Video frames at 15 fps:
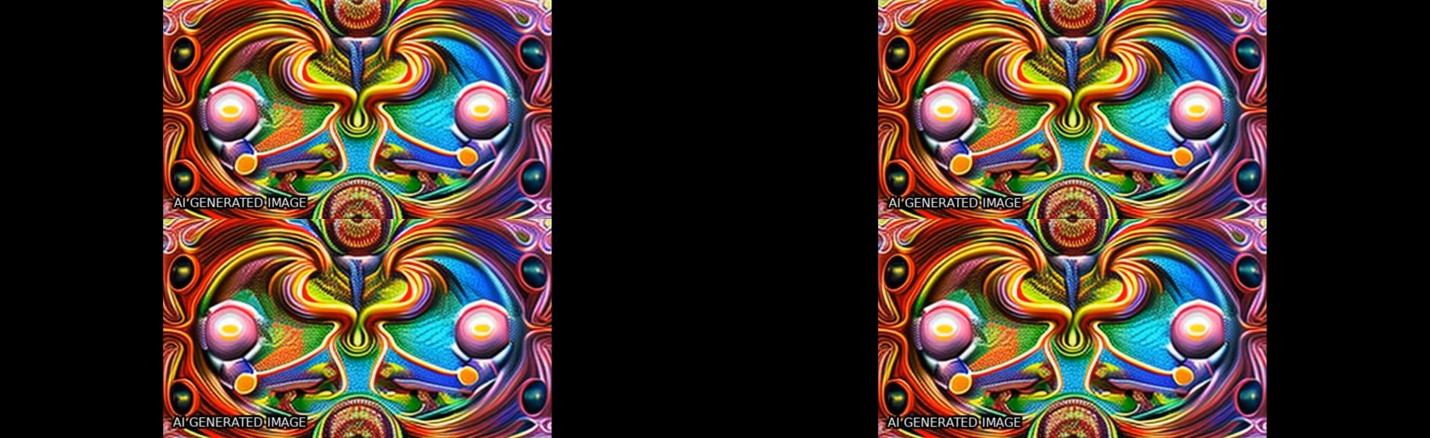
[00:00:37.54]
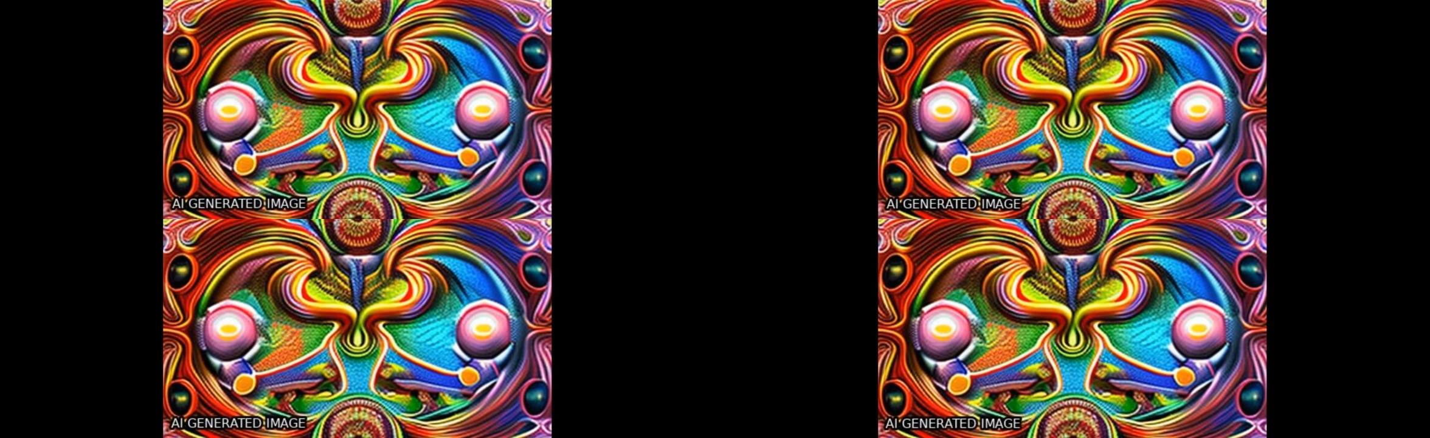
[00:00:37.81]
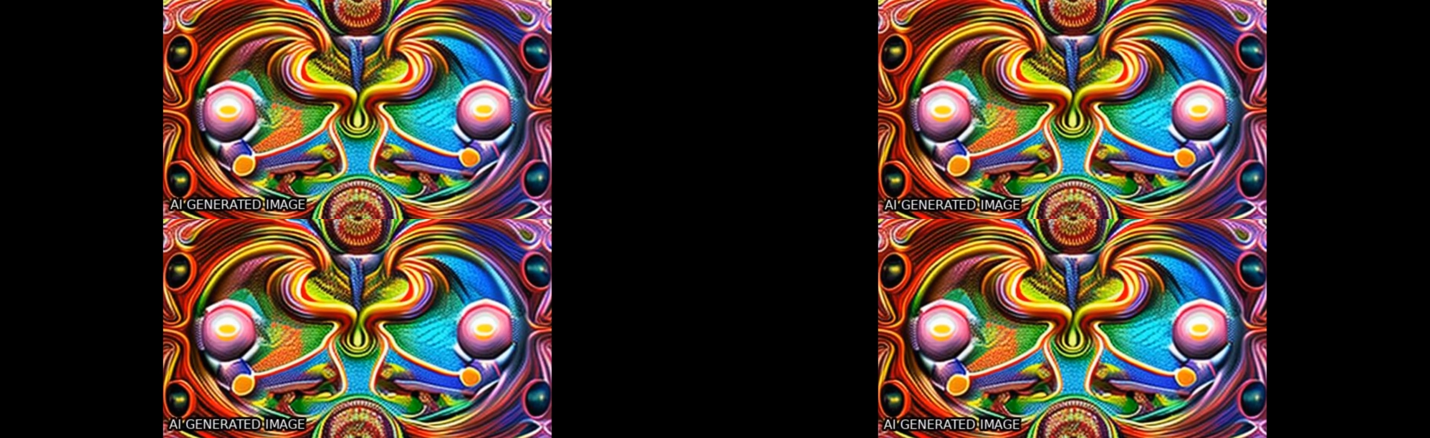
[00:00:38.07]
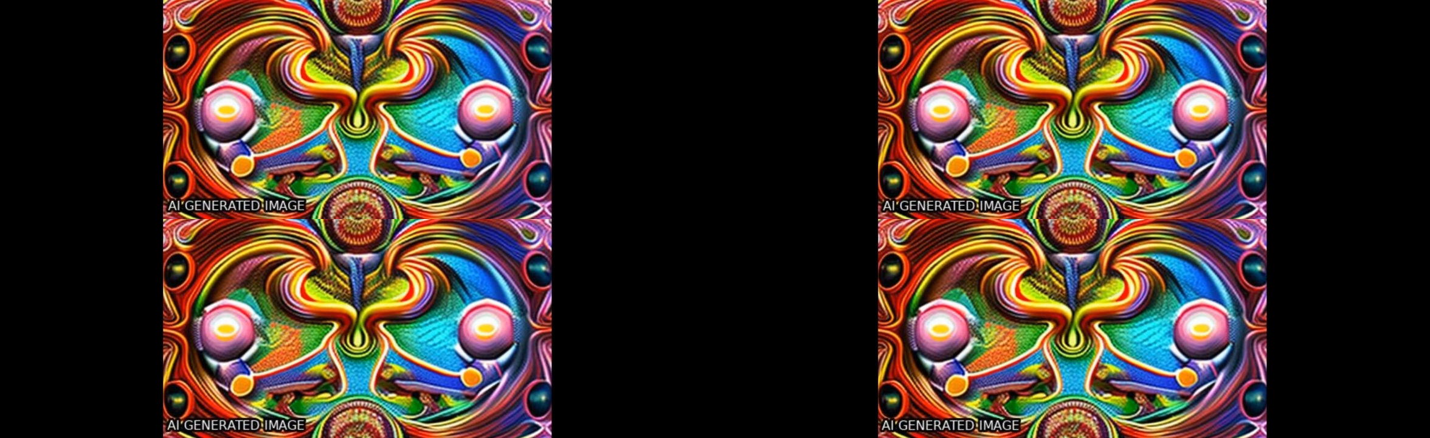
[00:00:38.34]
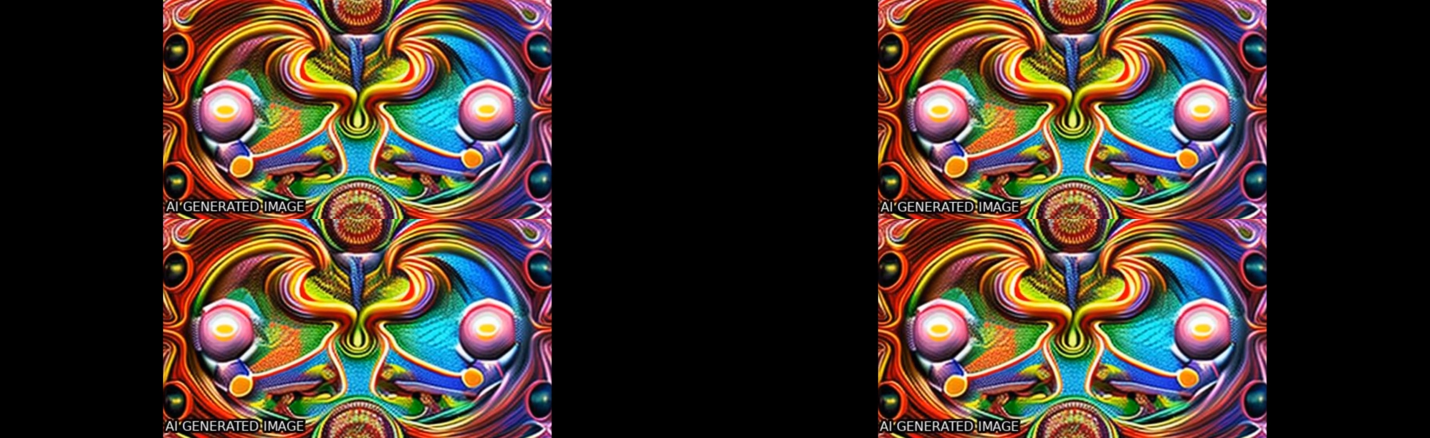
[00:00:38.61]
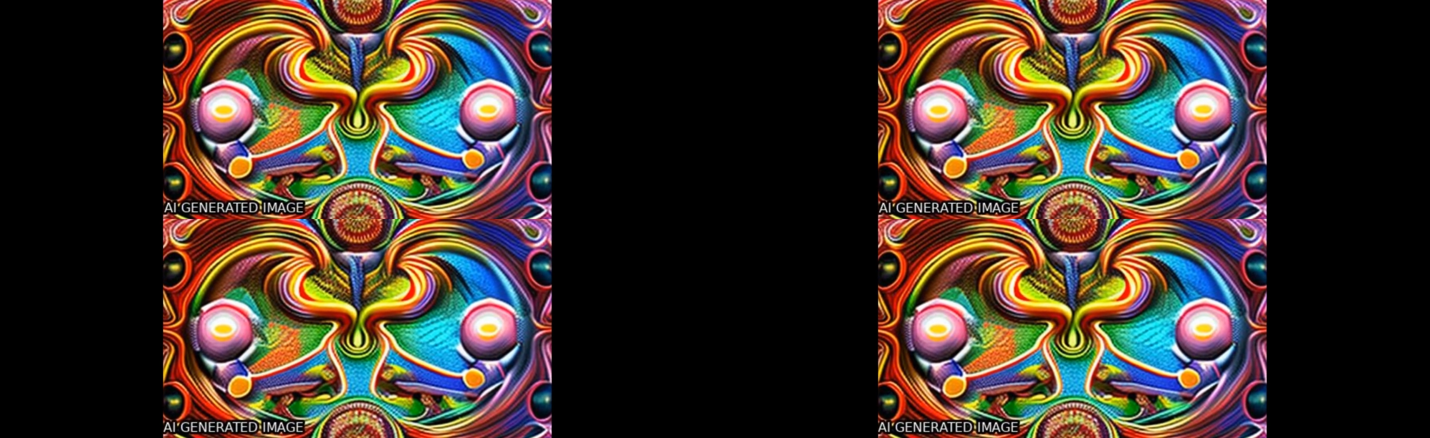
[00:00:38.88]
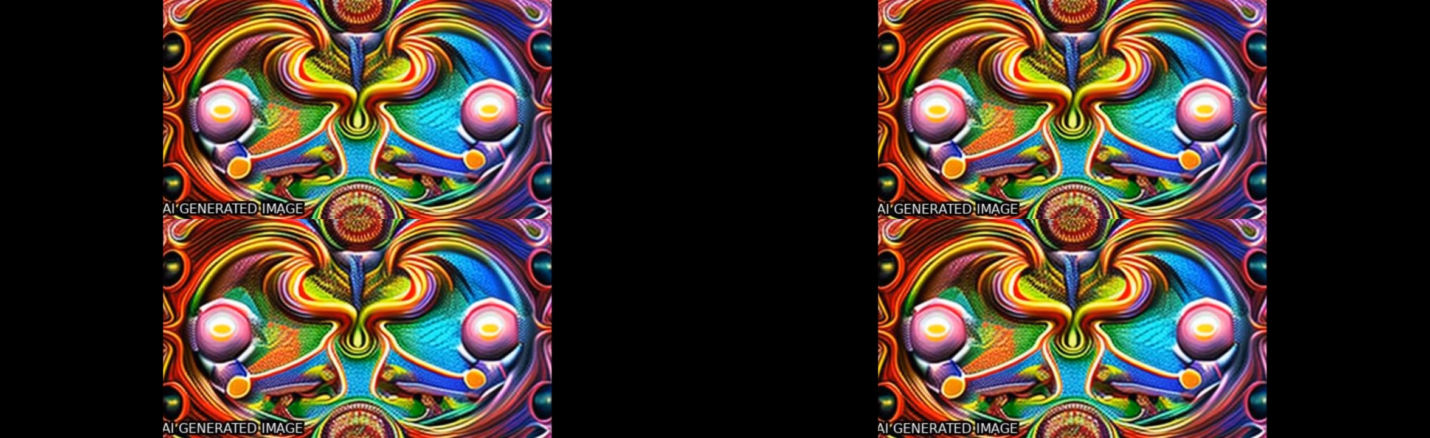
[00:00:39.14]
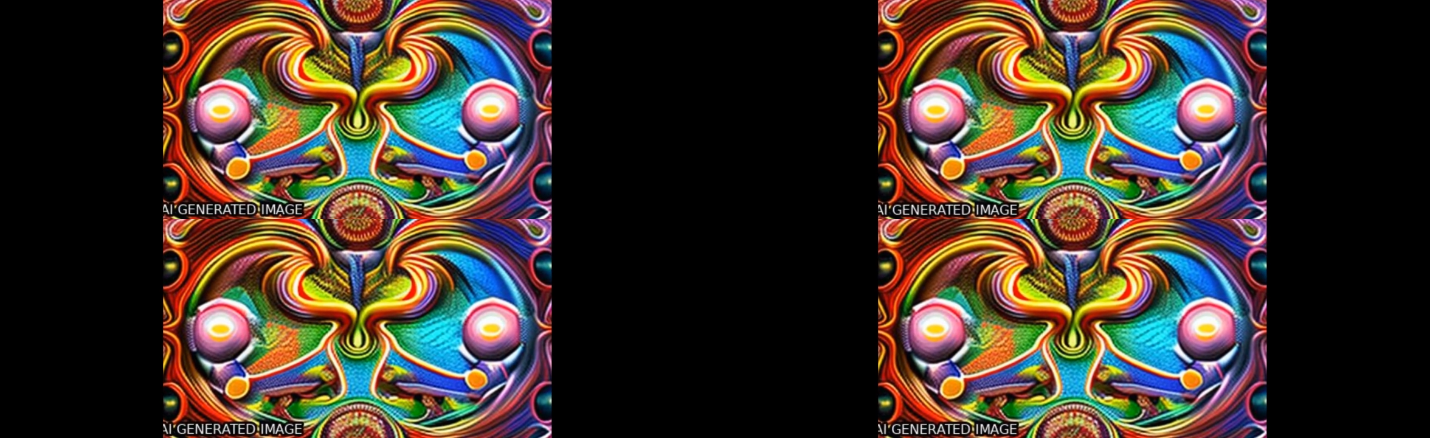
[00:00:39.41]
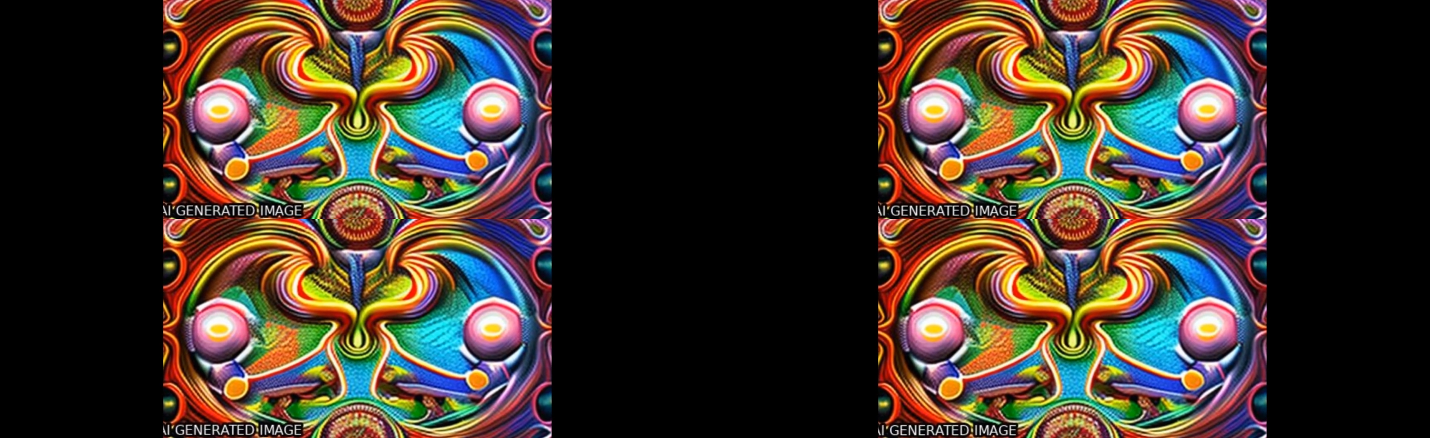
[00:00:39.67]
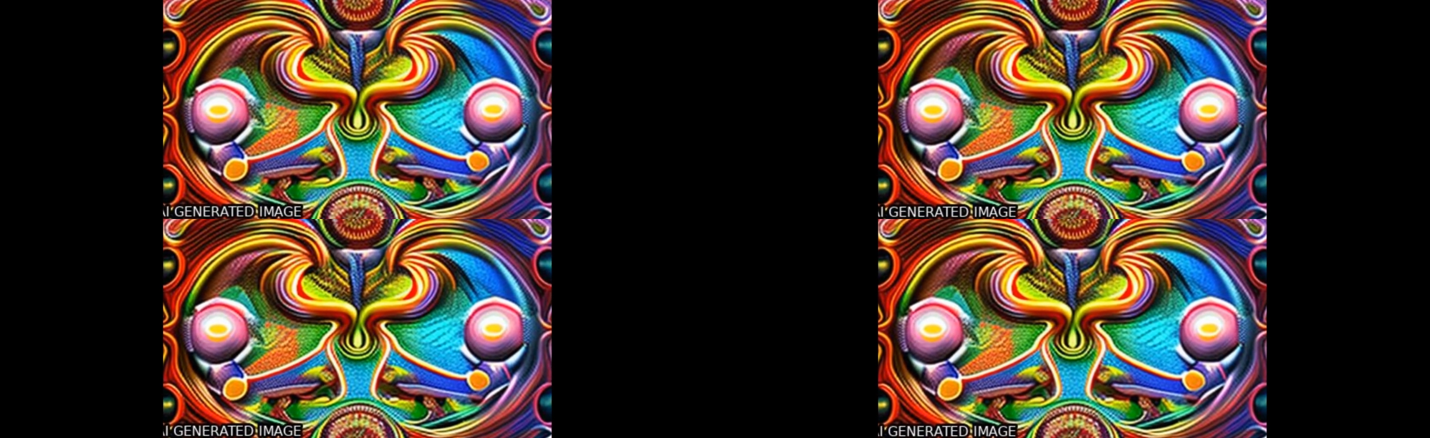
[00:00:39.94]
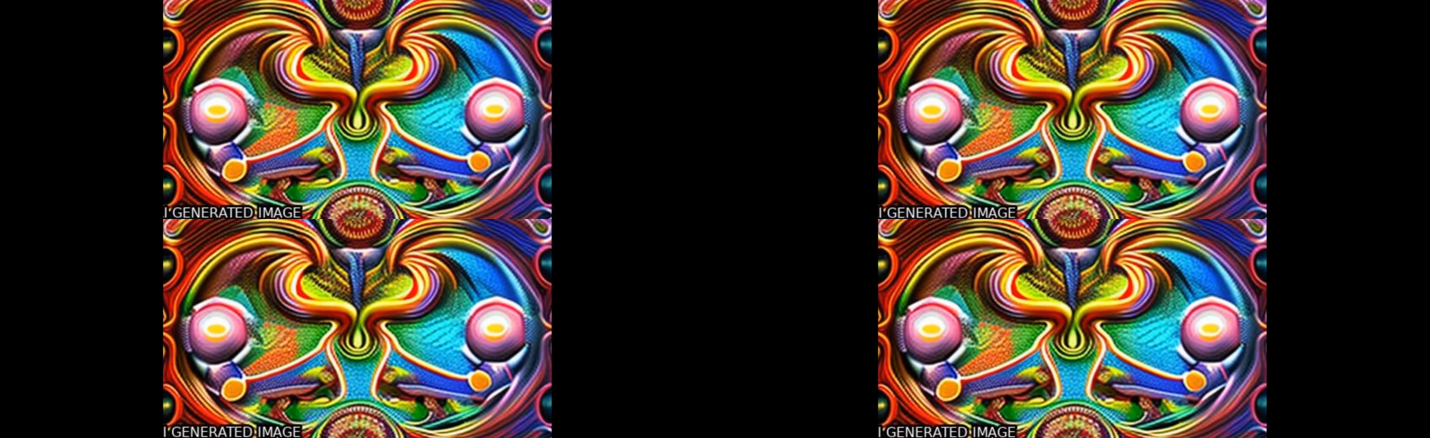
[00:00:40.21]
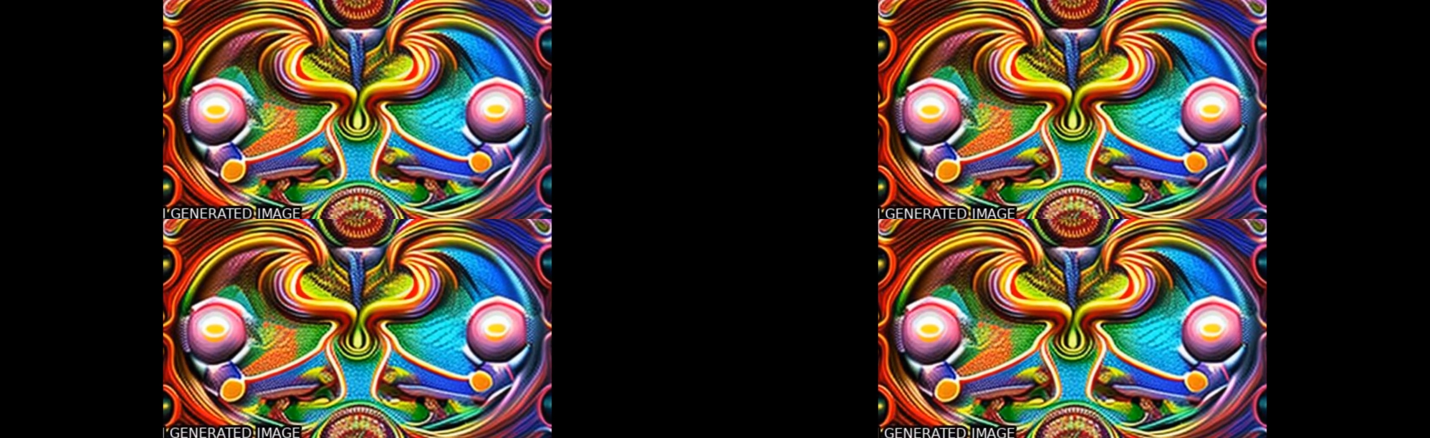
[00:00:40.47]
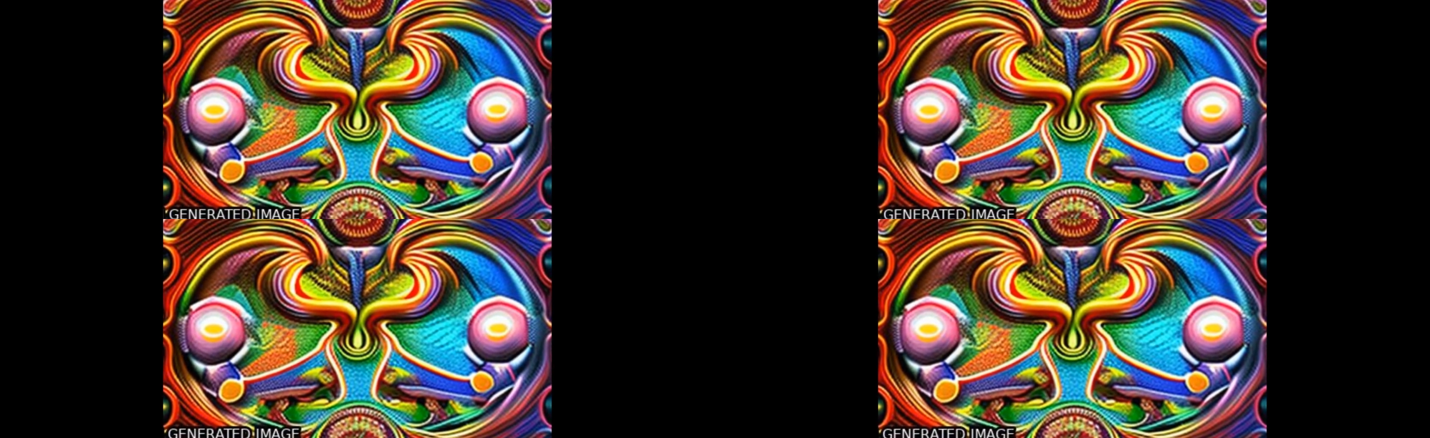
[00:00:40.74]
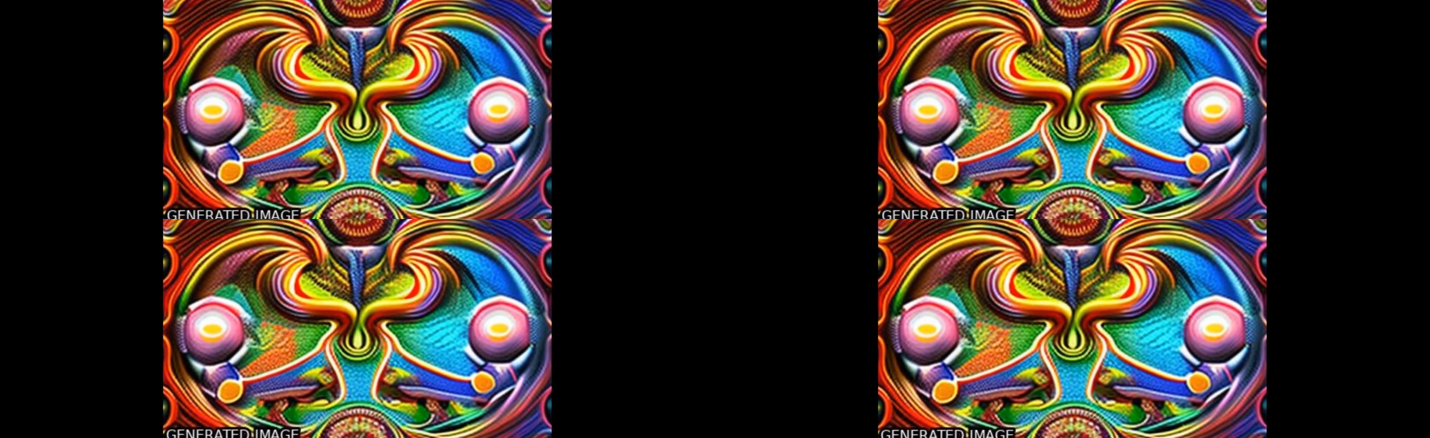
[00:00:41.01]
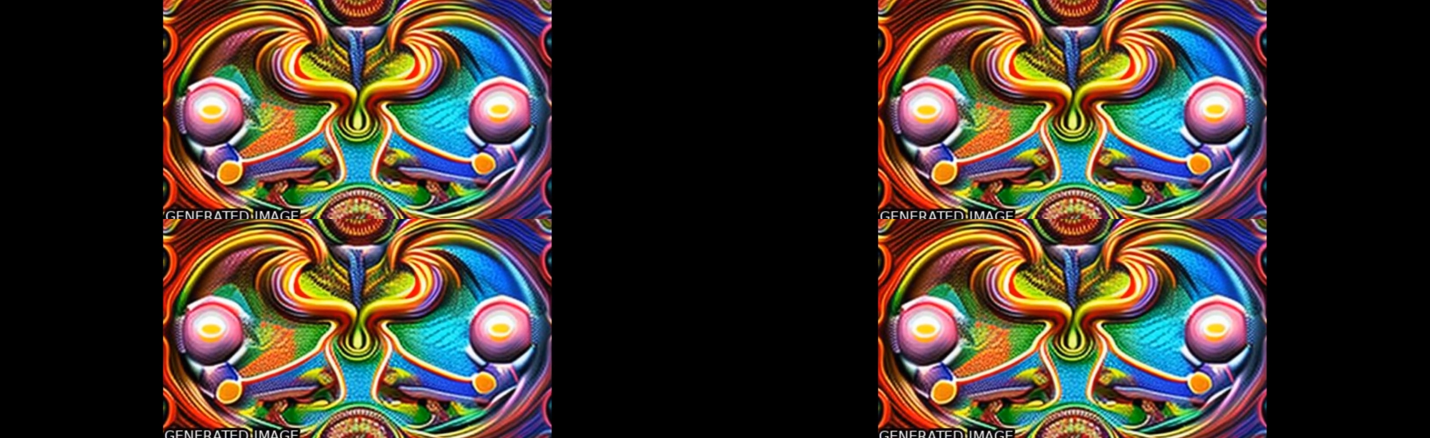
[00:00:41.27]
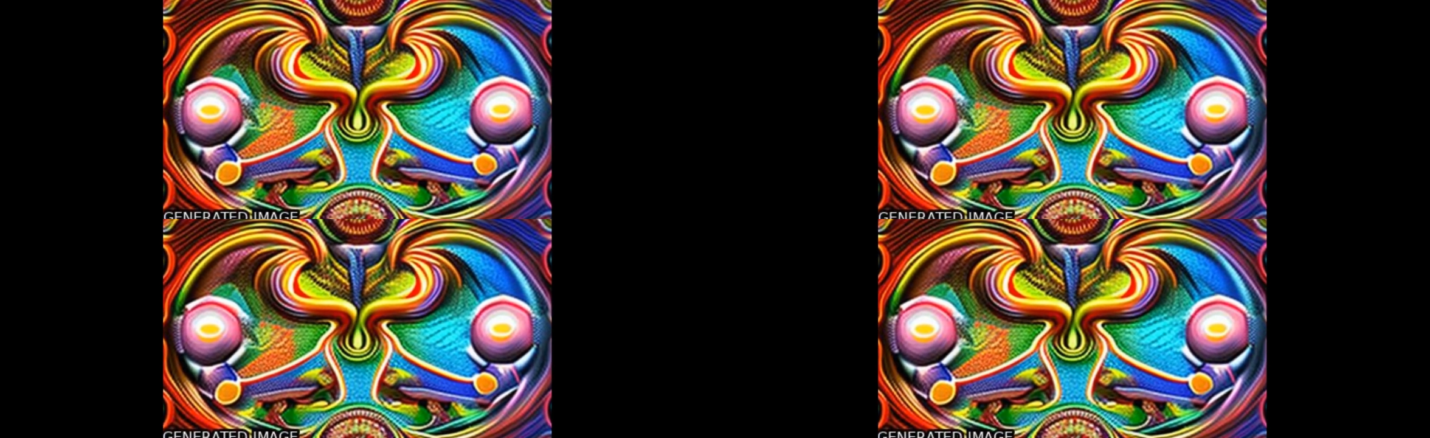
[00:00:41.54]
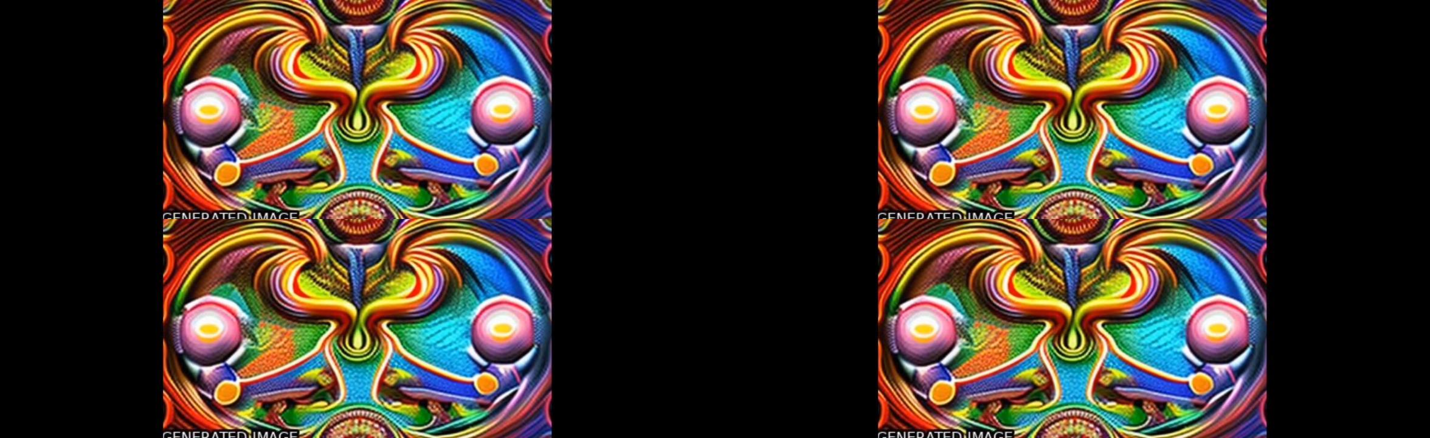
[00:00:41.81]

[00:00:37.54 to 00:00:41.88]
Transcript: Nobody's mouth can be seen.